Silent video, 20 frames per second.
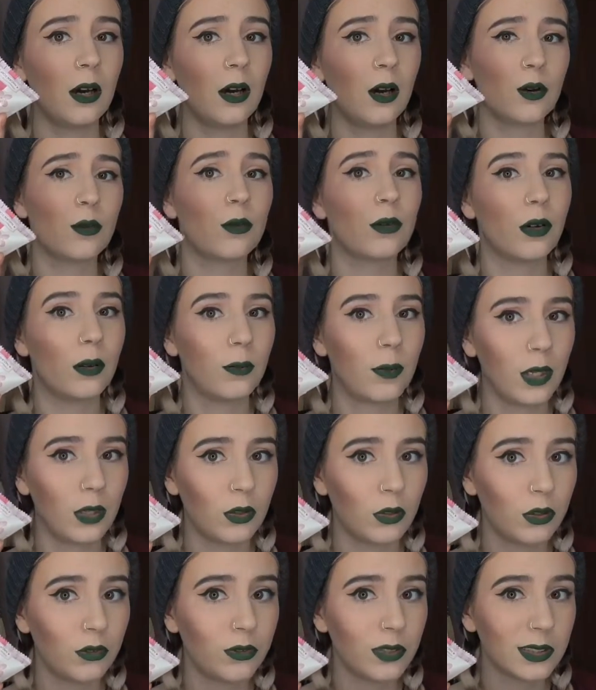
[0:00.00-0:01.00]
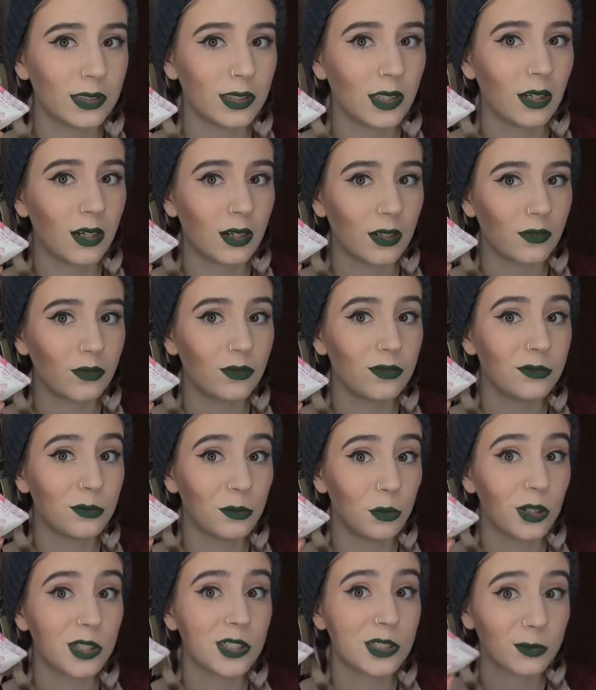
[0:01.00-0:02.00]
Uh, I mean, obviously I've
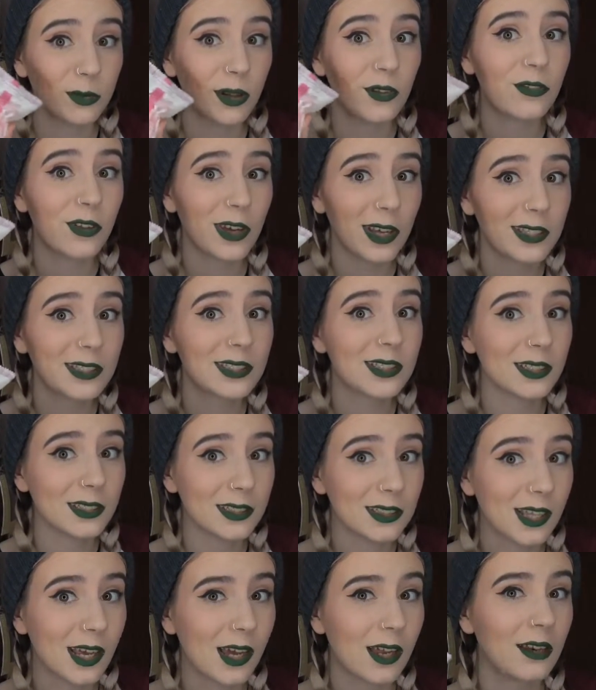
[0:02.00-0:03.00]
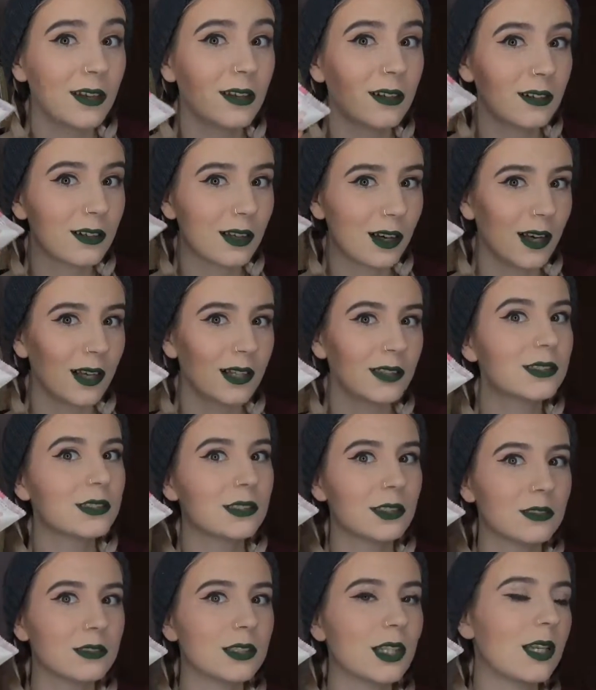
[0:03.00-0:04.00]
washed my face since then, guys,
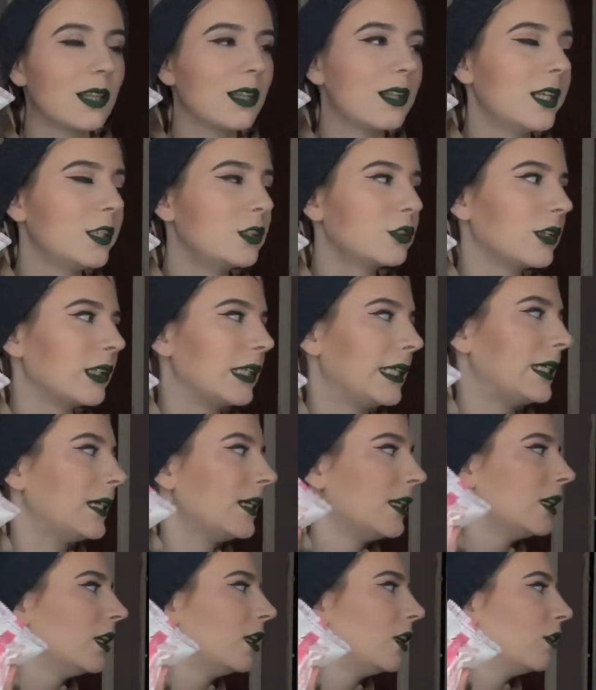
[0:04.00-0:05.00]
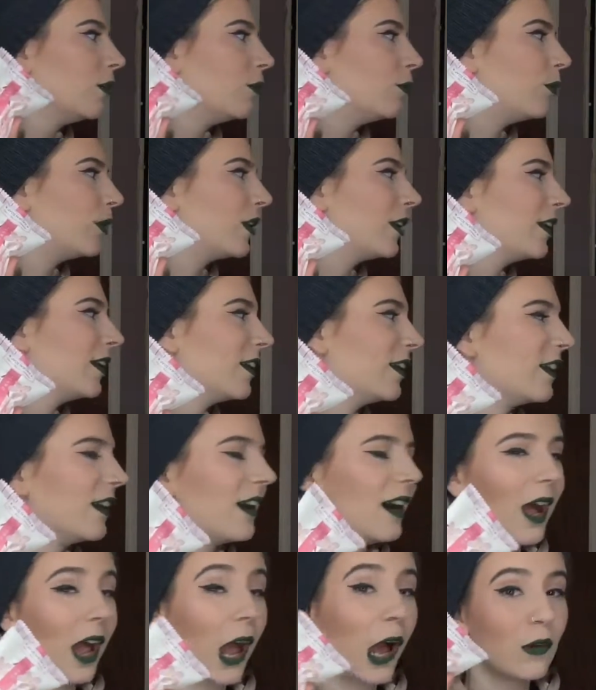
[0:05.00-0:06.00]
don't take it literally but
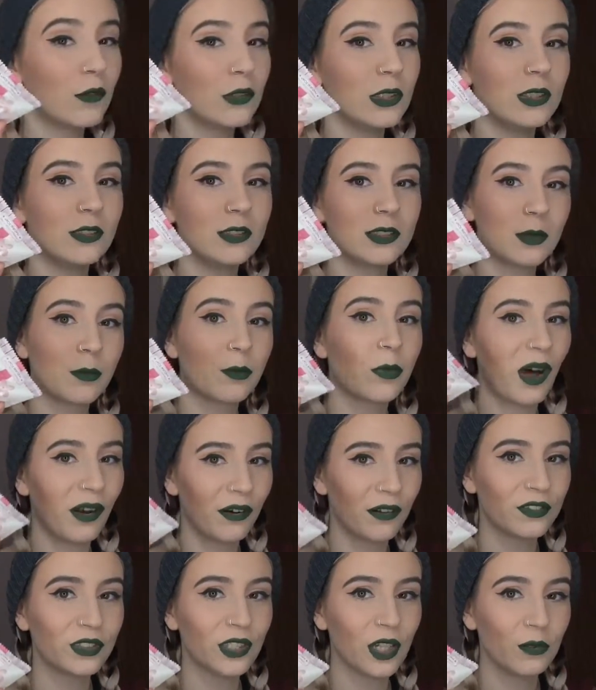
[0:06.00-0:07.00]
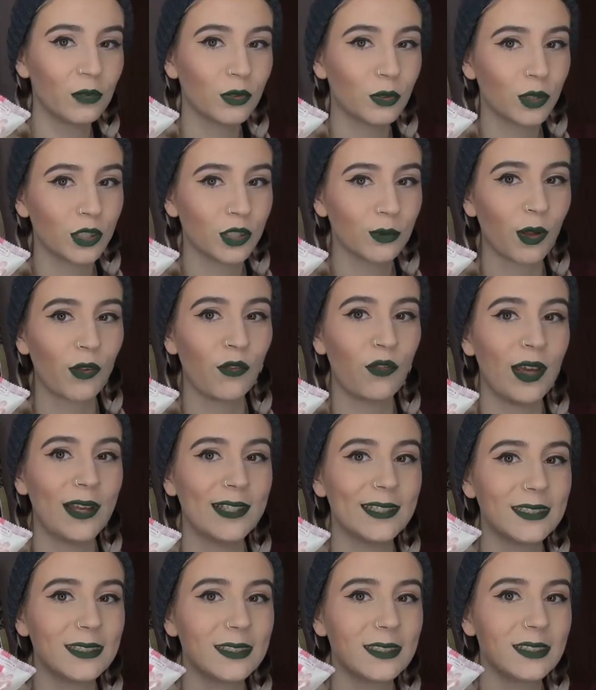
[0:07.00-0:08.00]
I haven't used a bar of soap to wash my
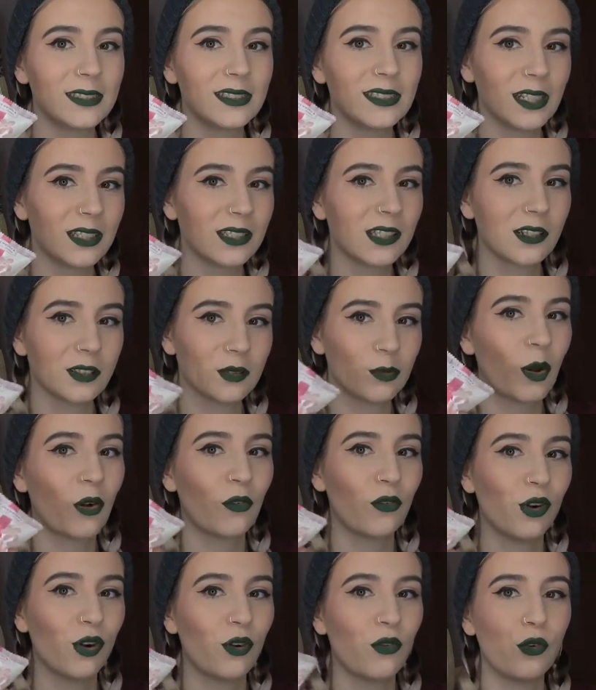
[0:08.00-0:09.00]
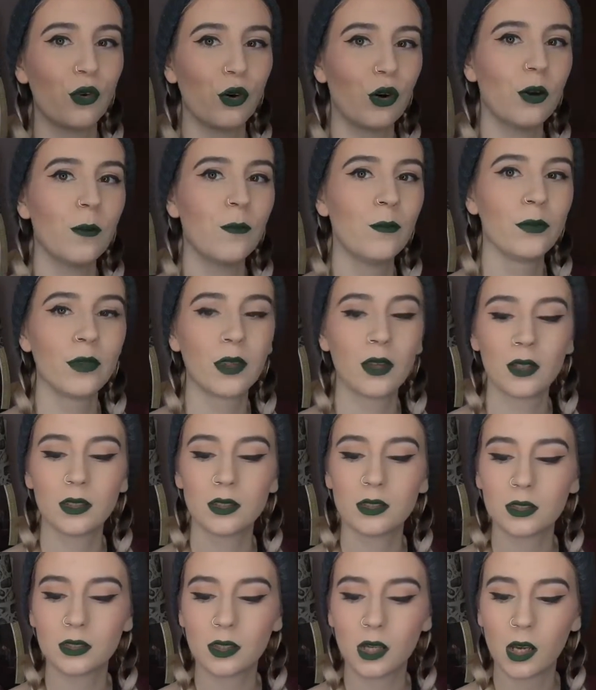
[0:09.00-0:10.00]
face since I was about three or four.
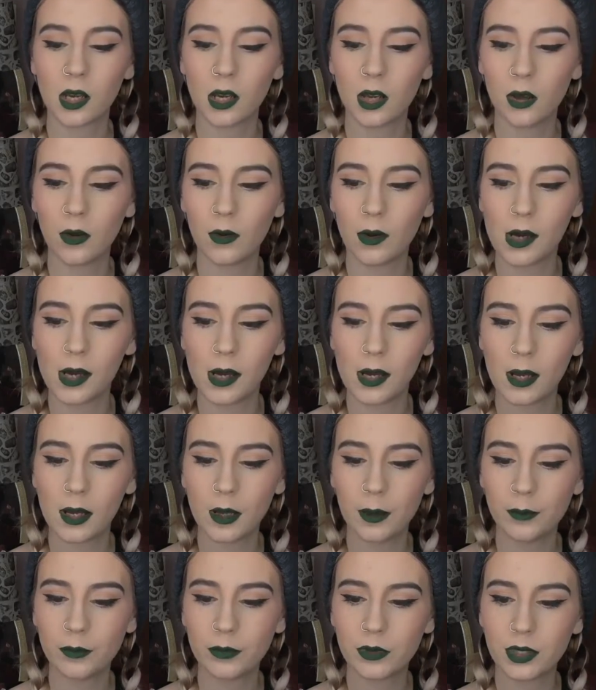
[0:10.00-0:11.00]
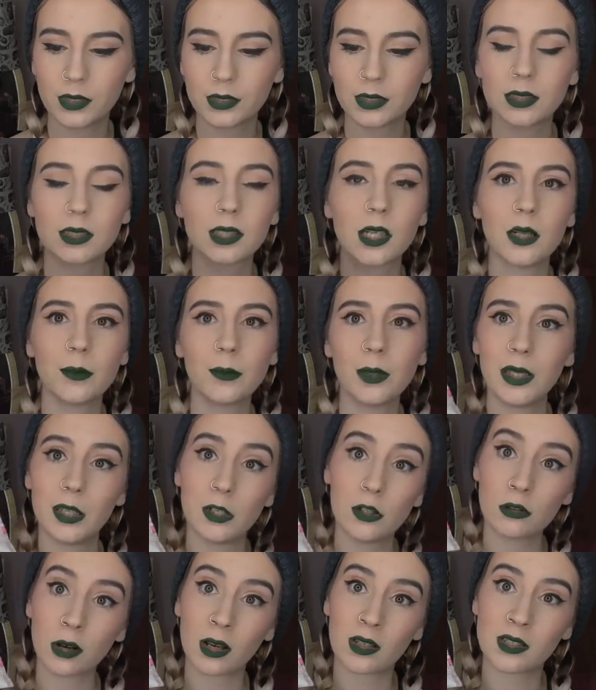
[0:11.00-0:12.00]
So um, this is going to be
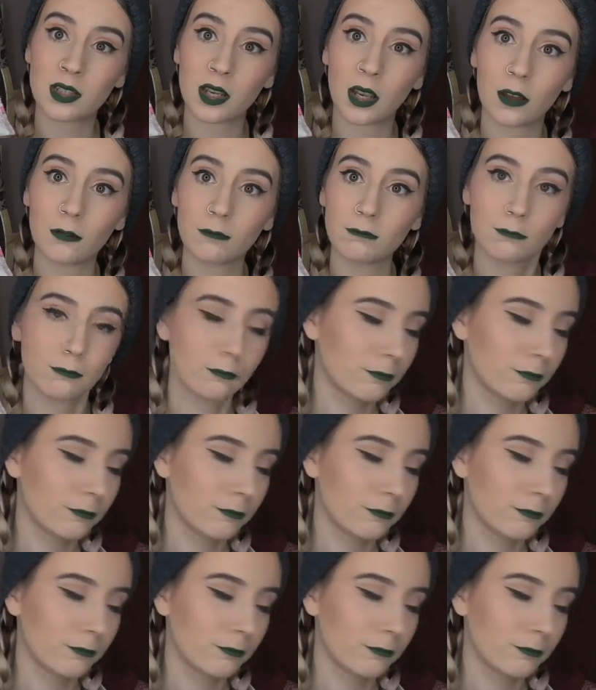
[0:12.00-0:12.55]
interesting.